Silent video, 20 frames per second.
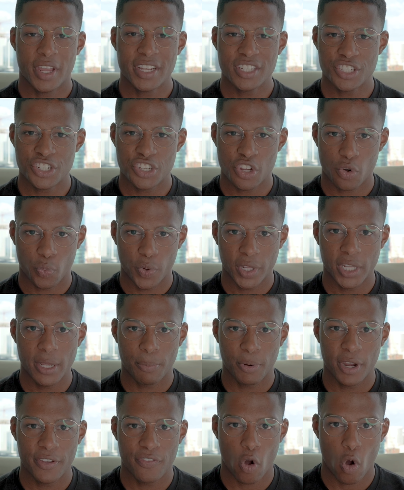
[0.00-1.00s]
that's just a really
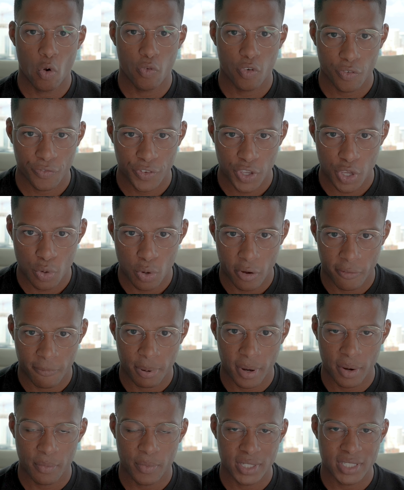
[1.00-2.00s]
brief overview of
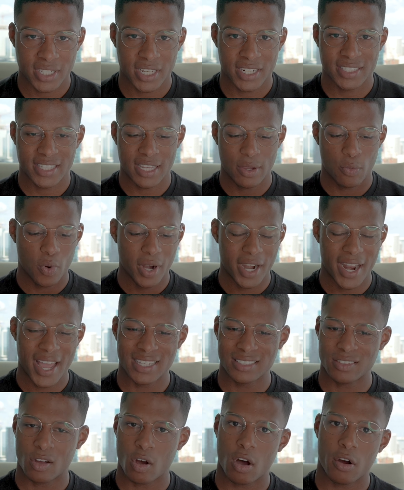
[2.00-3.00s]
Brentwood, Tennessee, what it
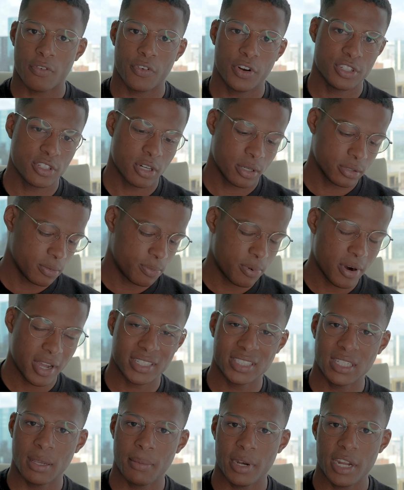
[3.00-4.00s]
has to offer in terms of
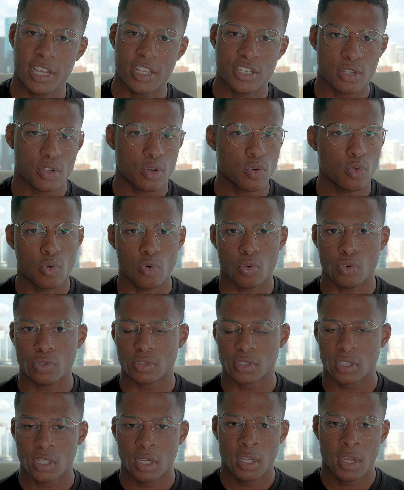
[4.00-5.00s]
proximity,
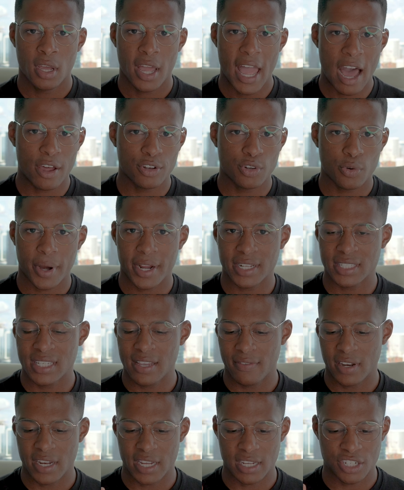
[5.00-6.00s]
schools, outdoor
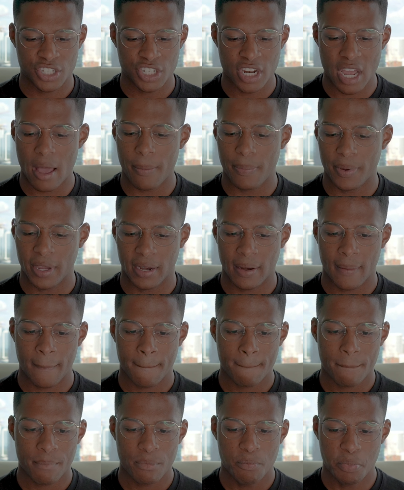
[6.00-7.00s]
activities, shopping,
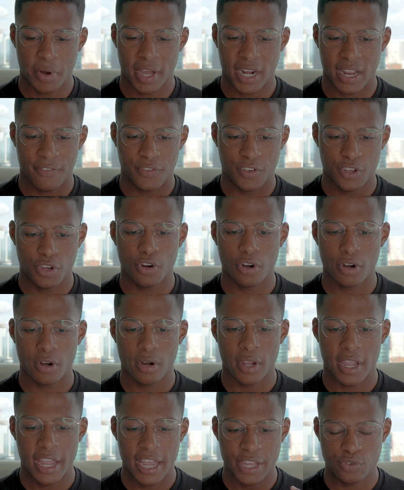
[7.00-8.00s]
but if
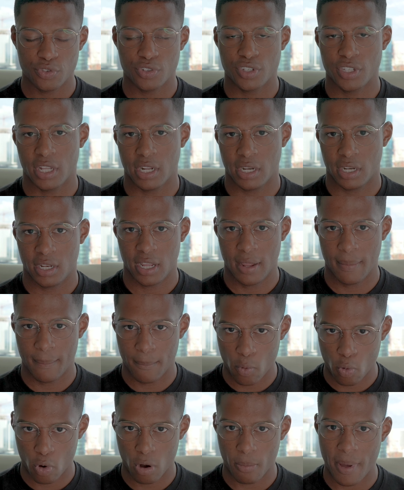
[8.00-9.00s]
you're interested in
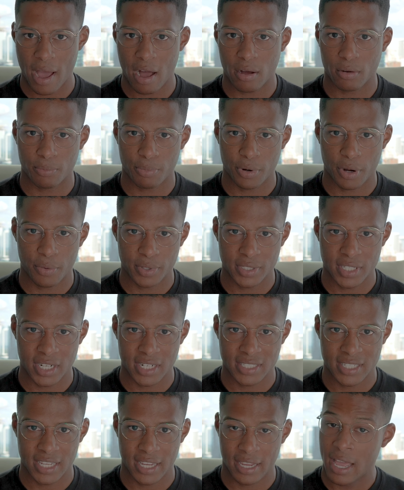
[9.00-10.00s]
more about Brentwood,
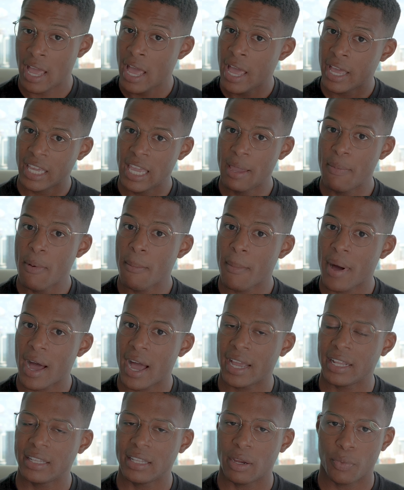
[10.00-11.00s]
Tennessee, keep in
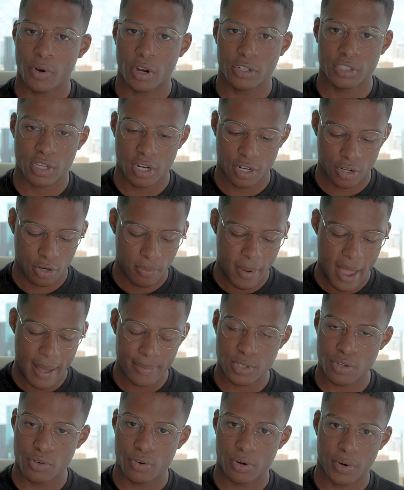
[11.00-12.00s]
mind that we're also gonna do
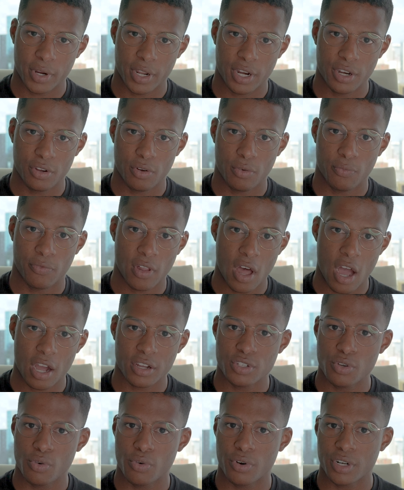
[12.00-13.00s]
map tour, we're gonna do
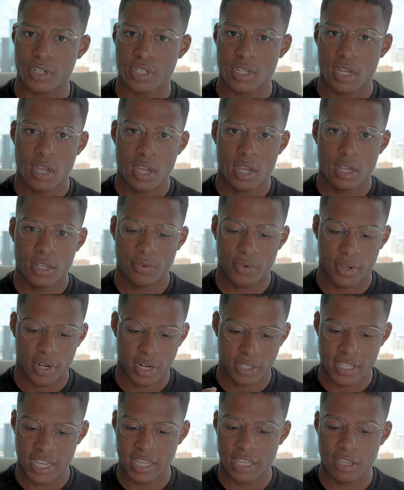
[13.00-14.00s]
vlog tours, we're
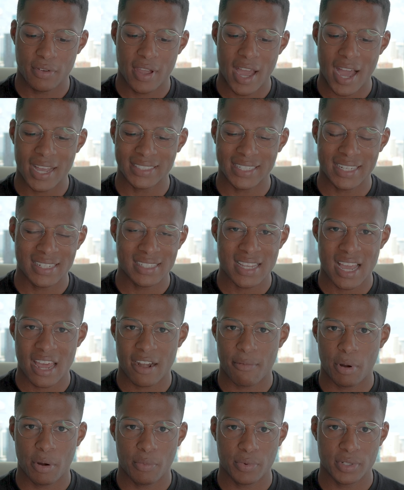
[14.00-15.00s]
gonna take you guys inside
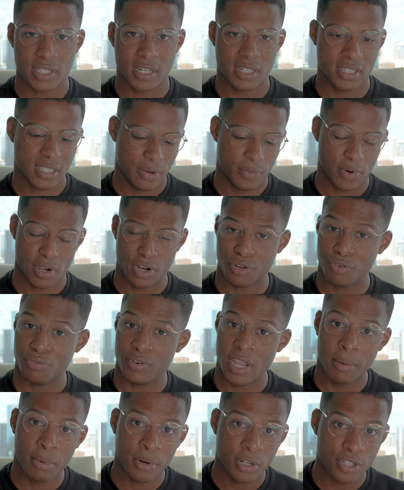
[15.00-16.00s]
of Brentwood, Tennessee, we're gonna do
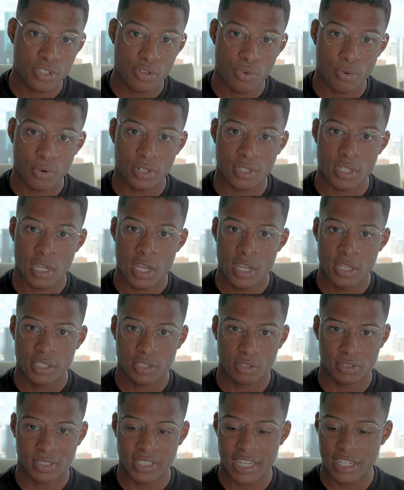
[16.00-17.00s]
neighborhood tours,
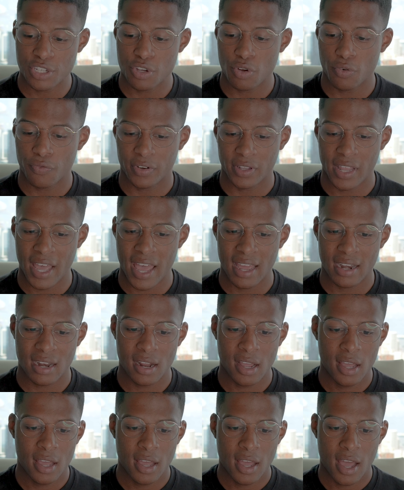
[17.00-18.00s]
so stay tuned for that.
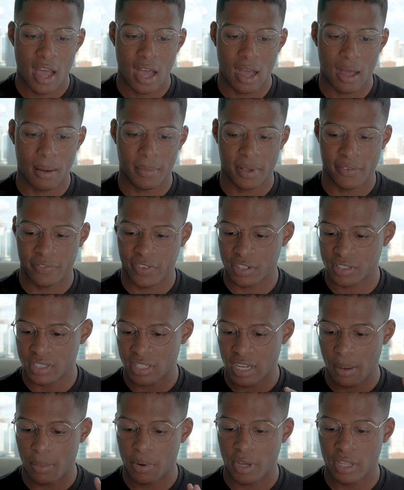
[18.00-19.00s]
Um, if there's a
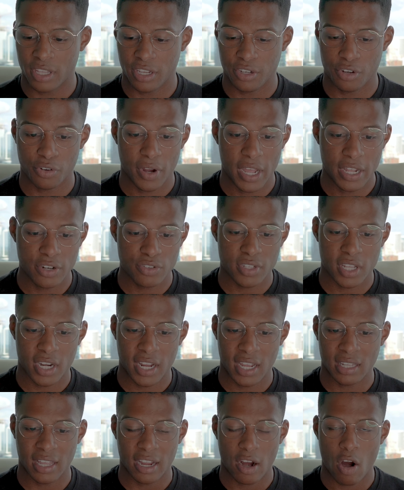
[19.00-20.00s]
neighborhood that you're interested
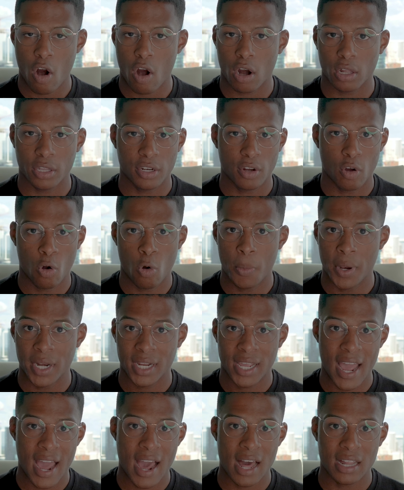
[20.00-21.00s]
in, like Harlan, Oman,
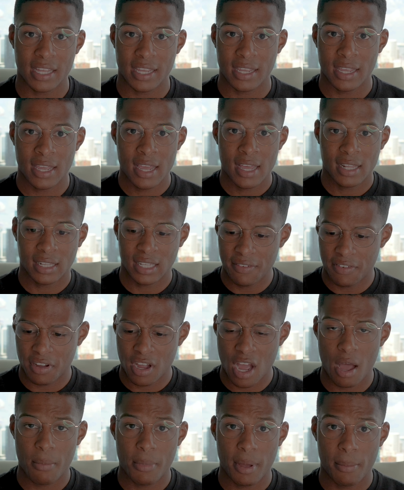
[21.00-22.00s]
Cali, leave a
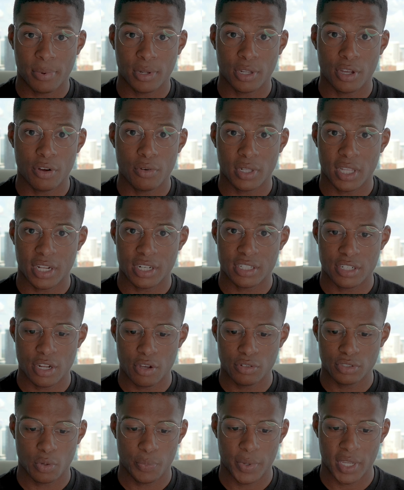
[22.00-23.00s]
comment below and let us
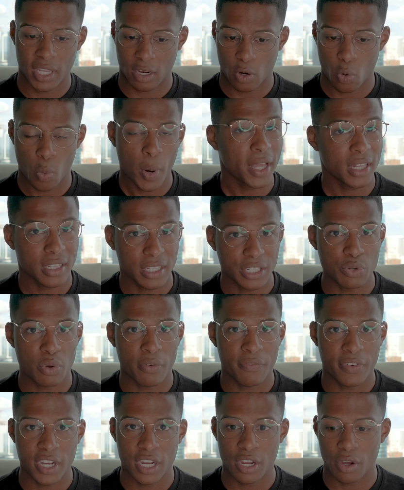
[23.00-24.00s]
know so we can quickly do
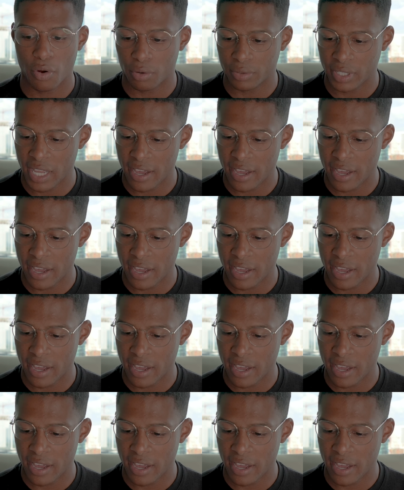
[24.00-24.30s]
a video on